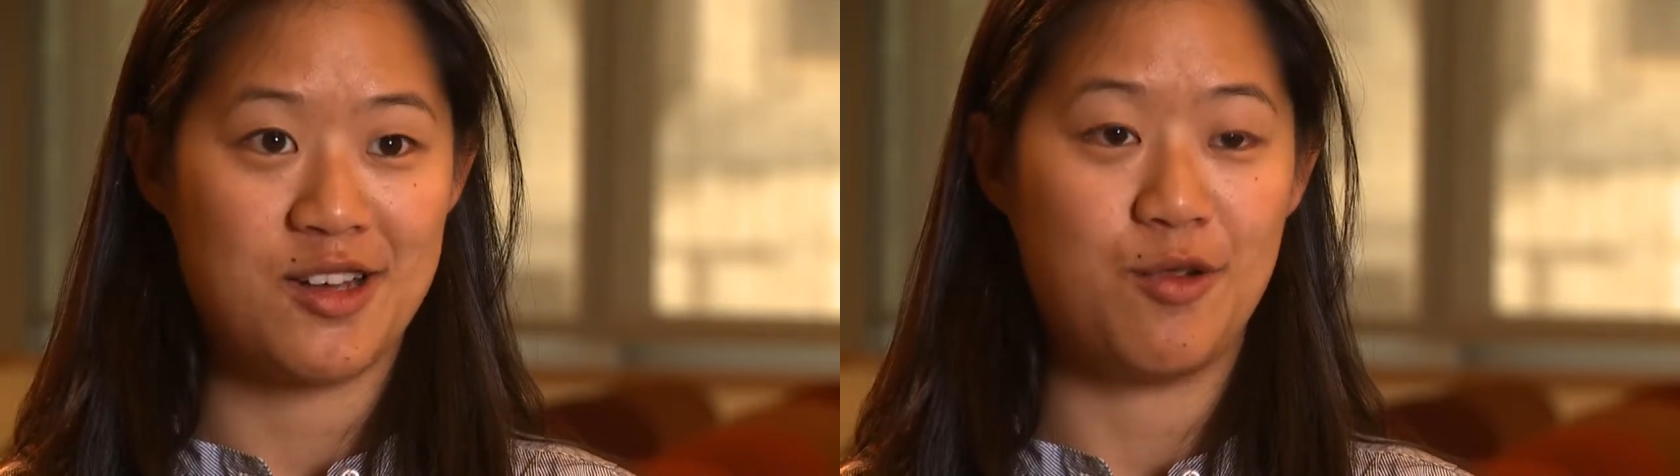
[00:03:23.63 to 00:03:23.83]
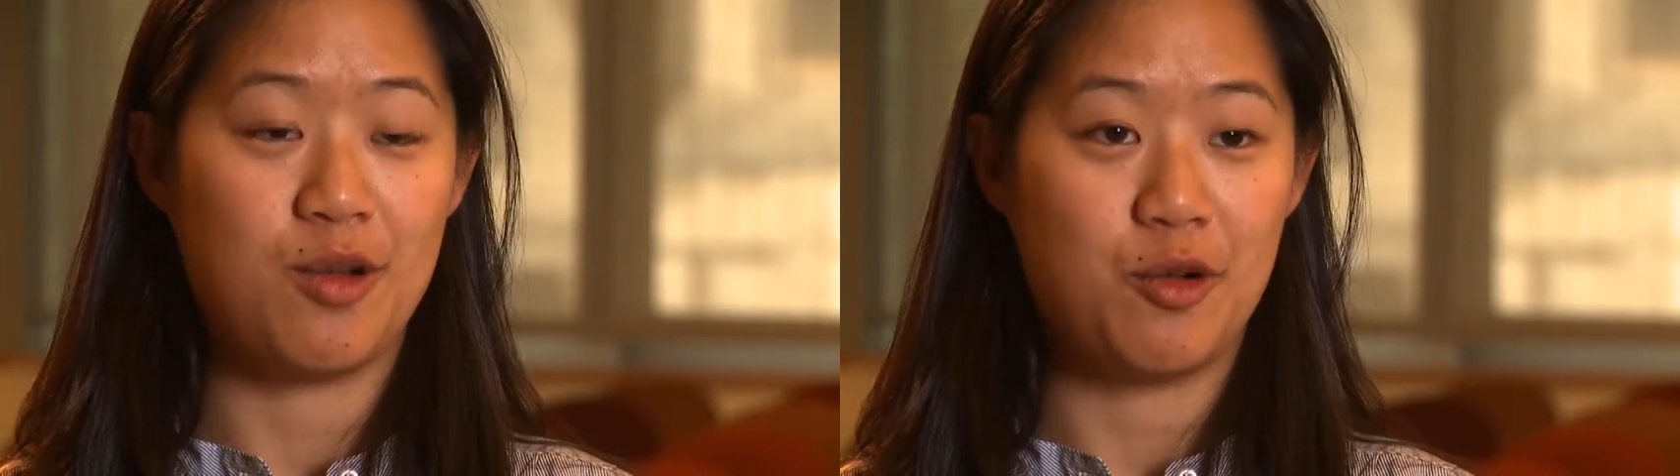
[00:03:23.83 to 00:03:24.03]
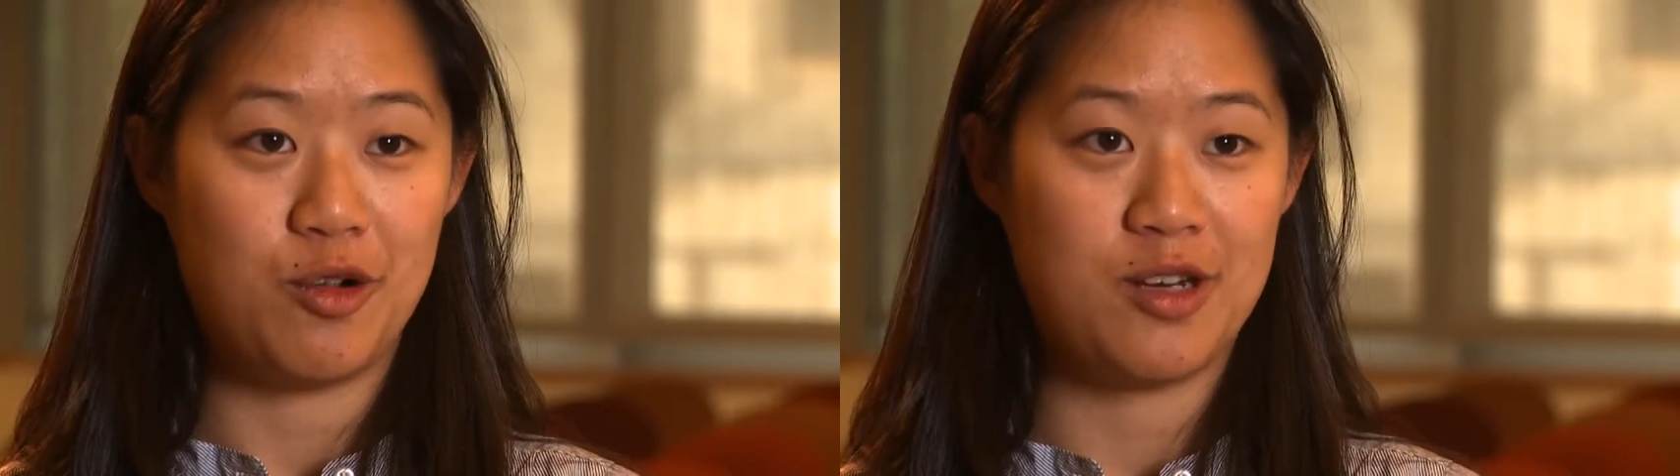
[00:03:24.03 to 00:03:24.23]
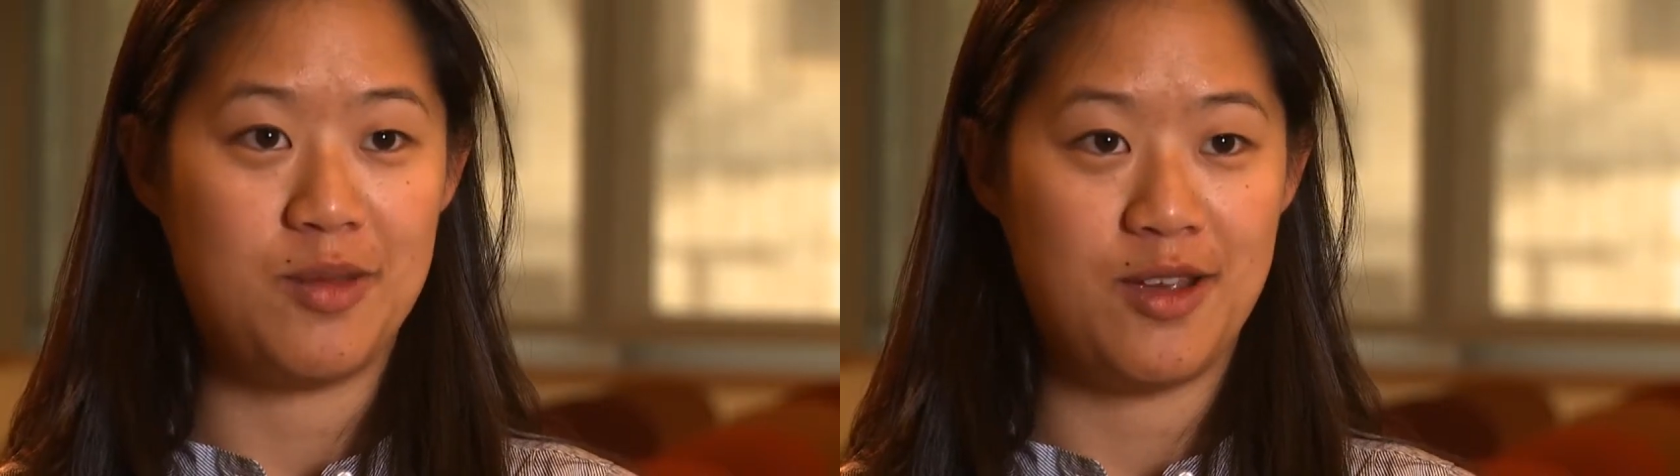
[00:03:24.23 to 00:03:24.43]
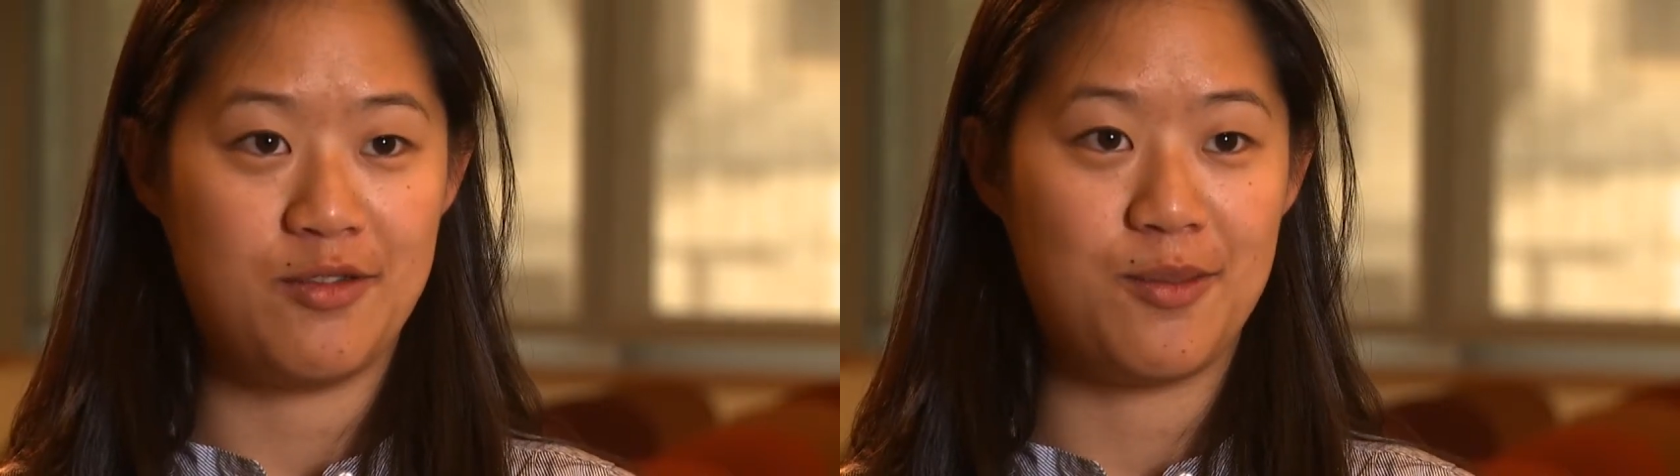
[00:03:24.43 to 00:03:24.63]
where I'm going to
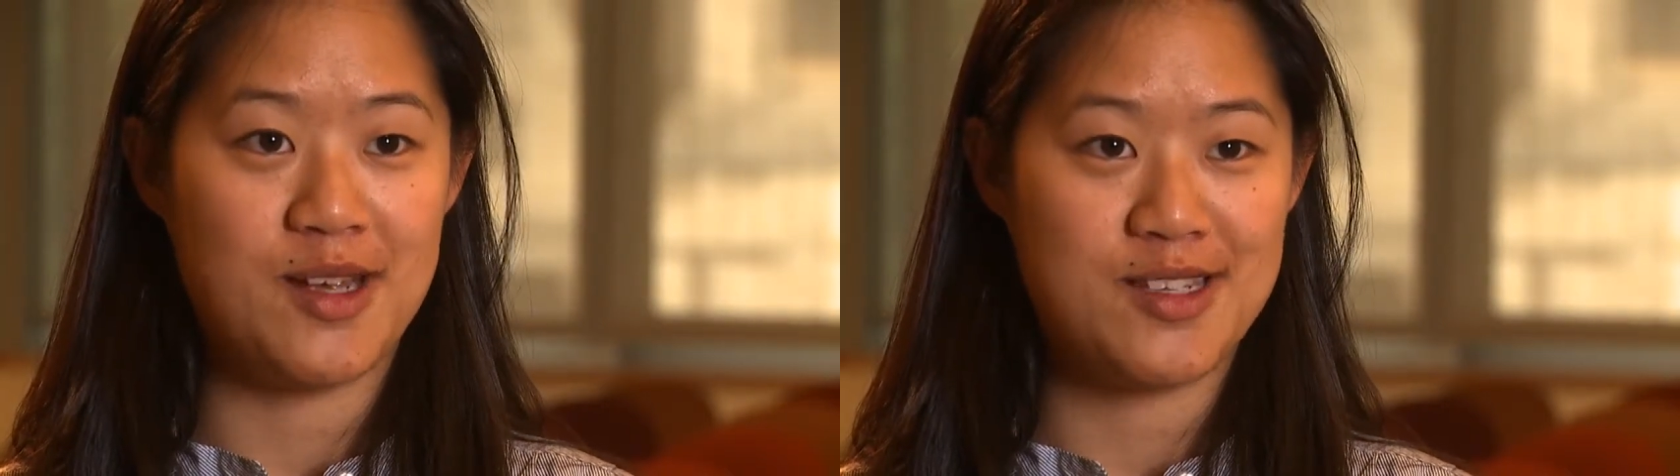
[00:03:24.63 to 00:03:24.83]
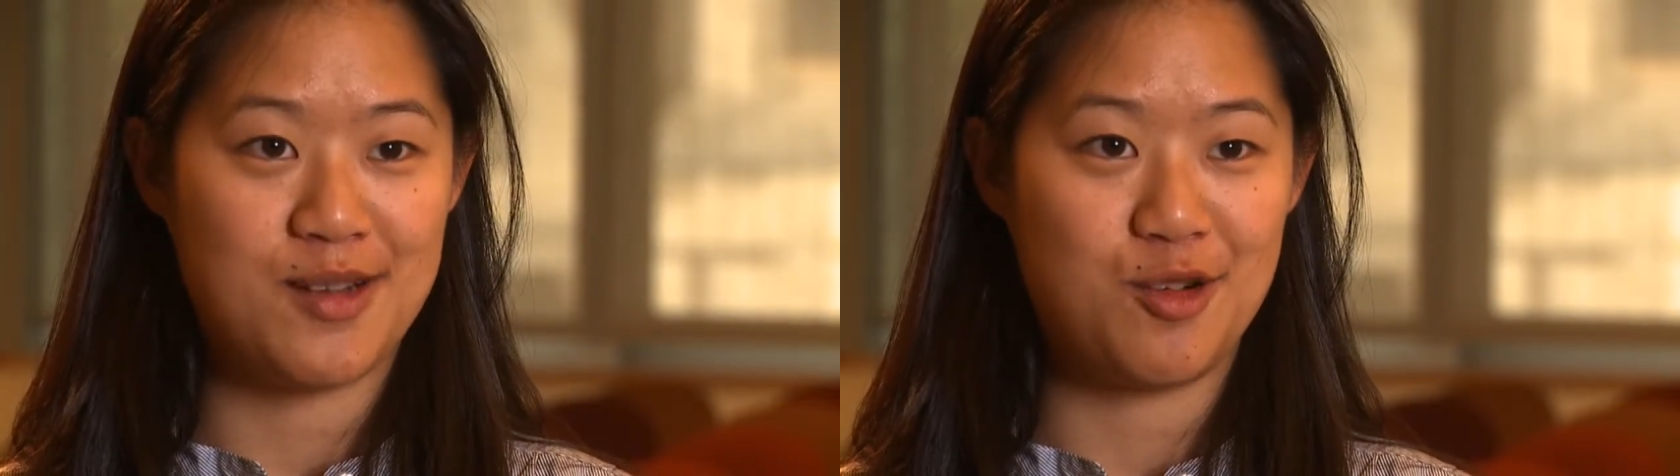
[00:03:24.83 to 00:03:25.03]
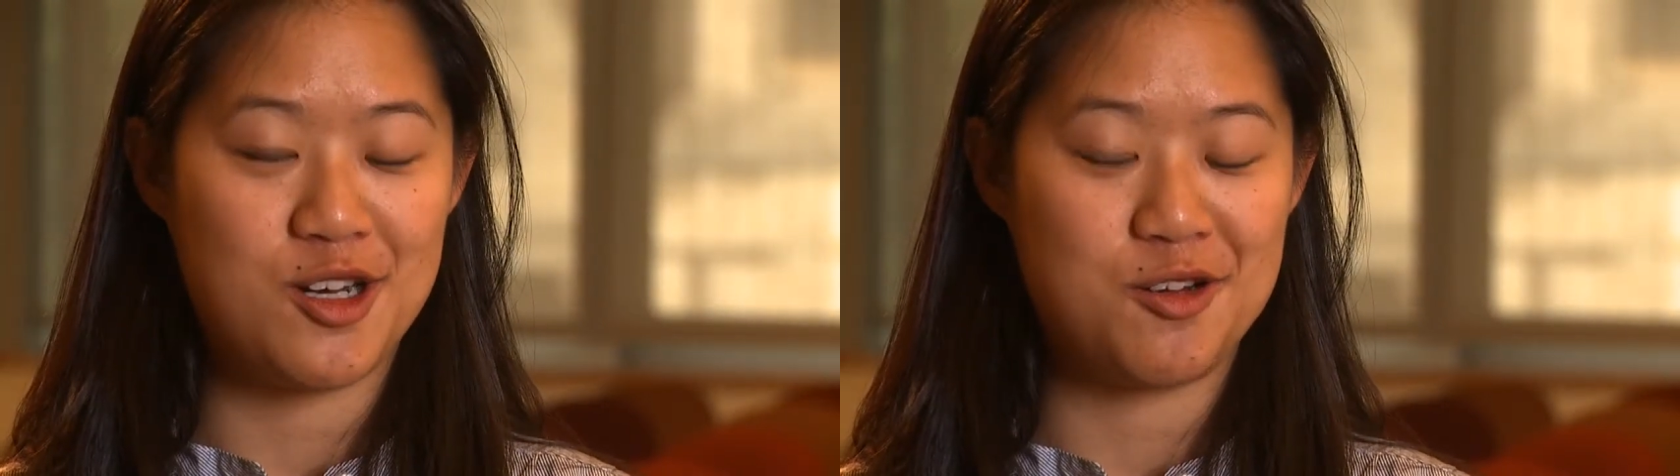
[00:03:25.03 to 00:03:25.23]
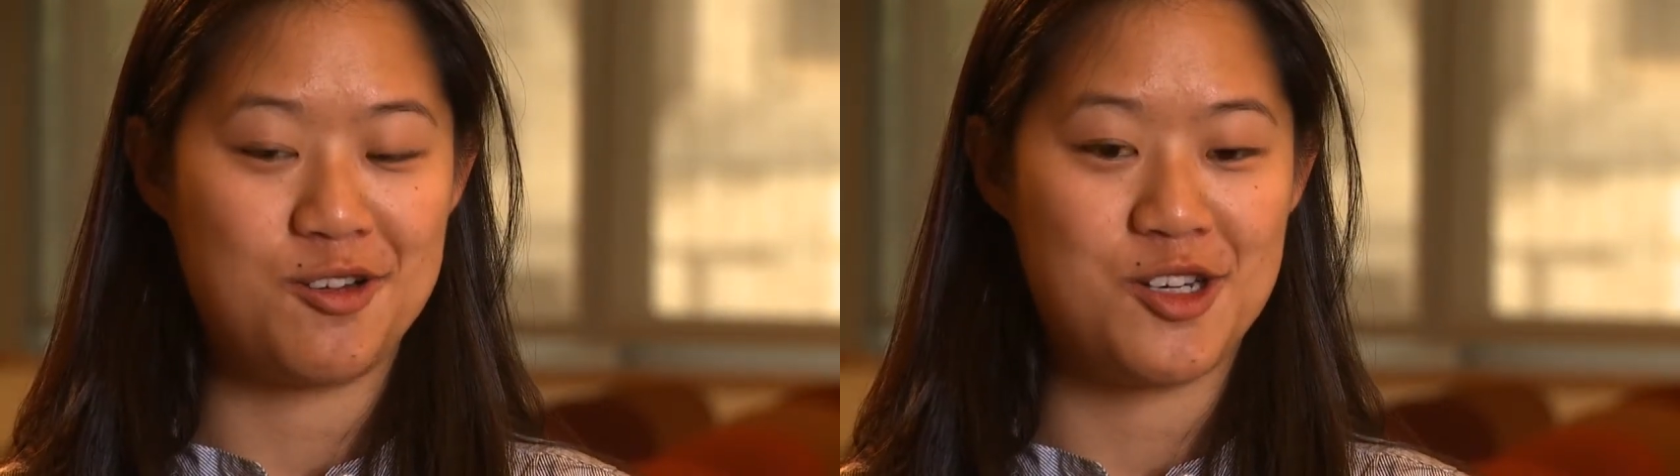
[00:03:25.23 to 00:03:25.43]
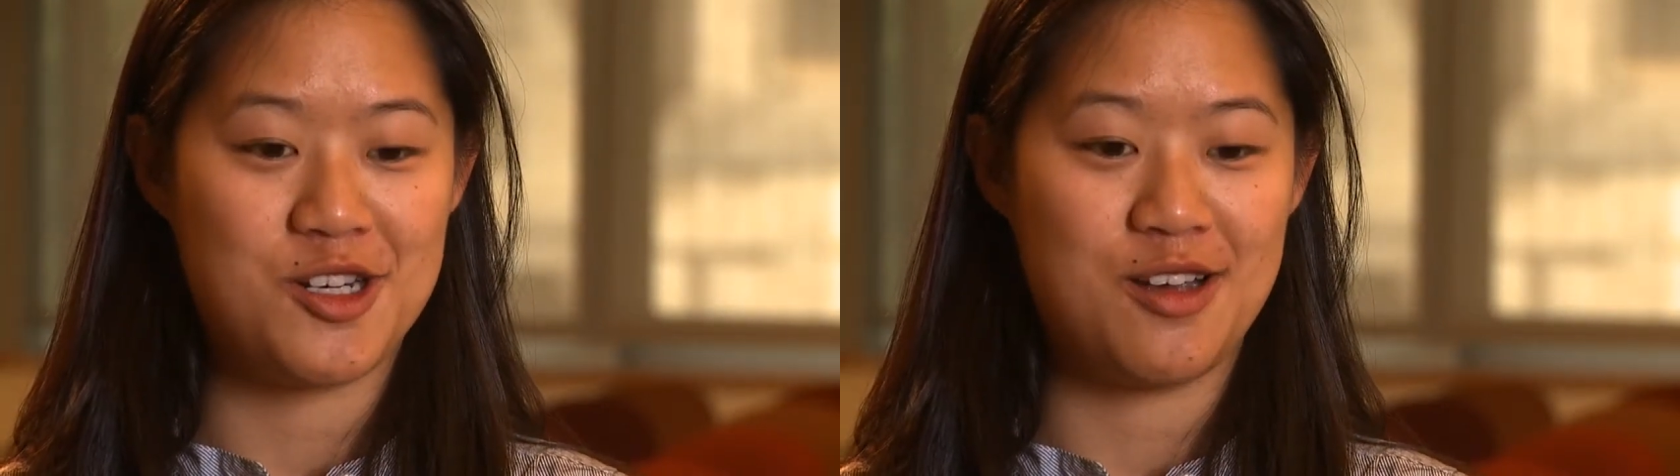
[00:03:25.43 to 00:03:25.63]
be for my summer
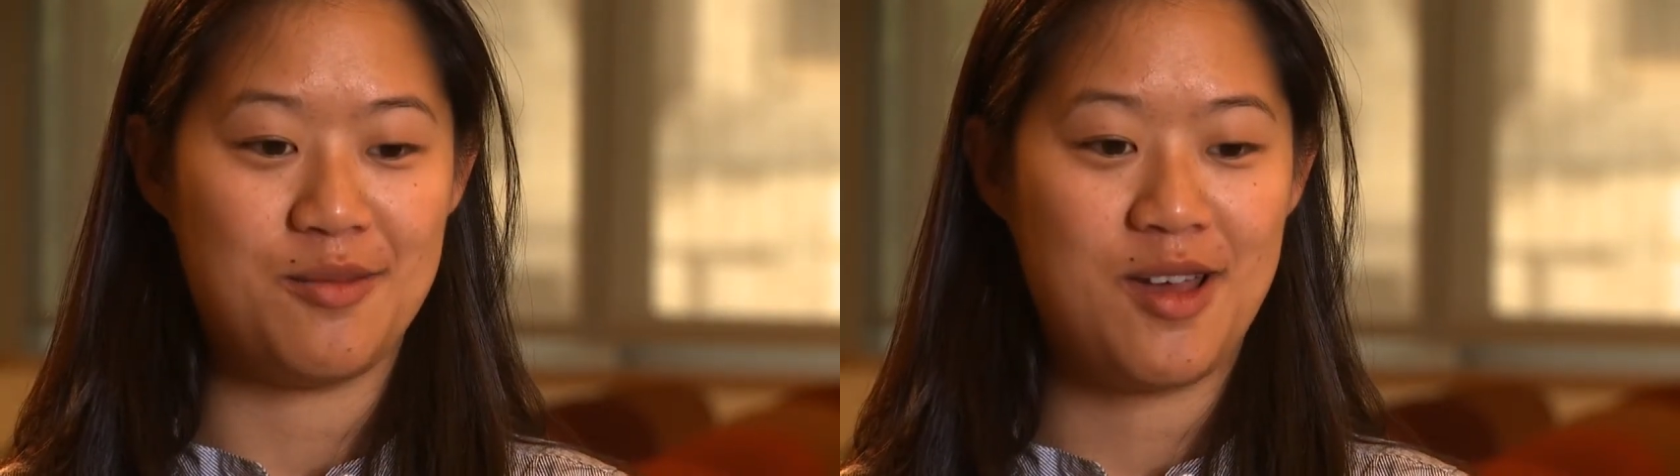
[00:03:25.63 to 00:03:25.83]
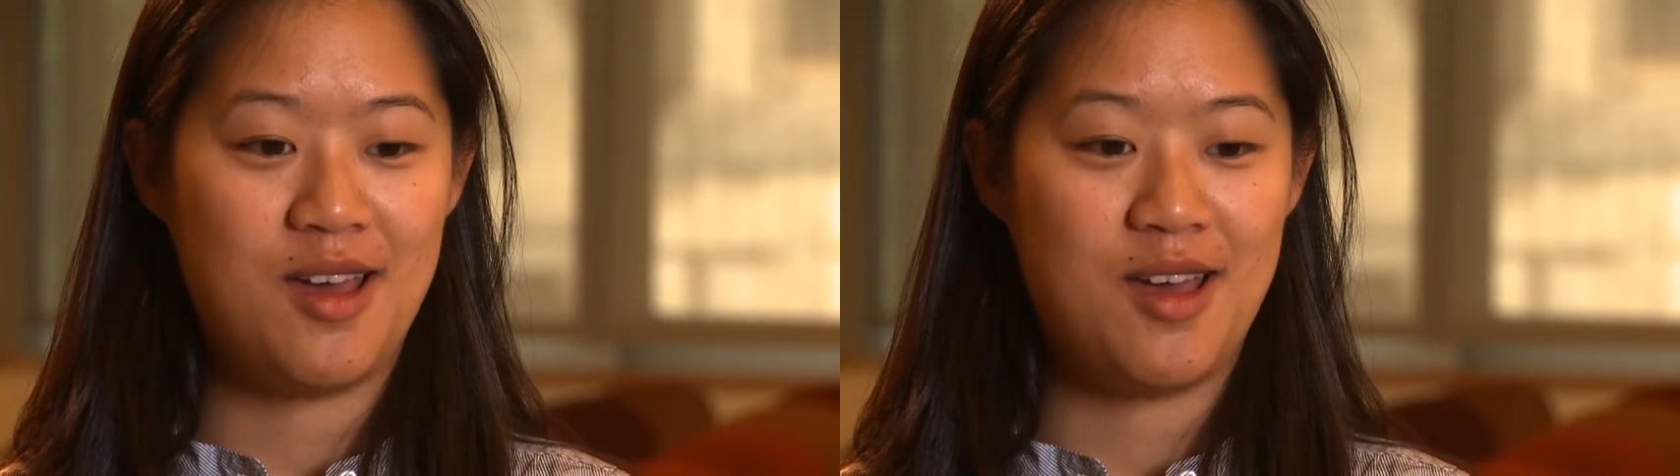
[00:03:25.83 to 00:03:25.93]
internship,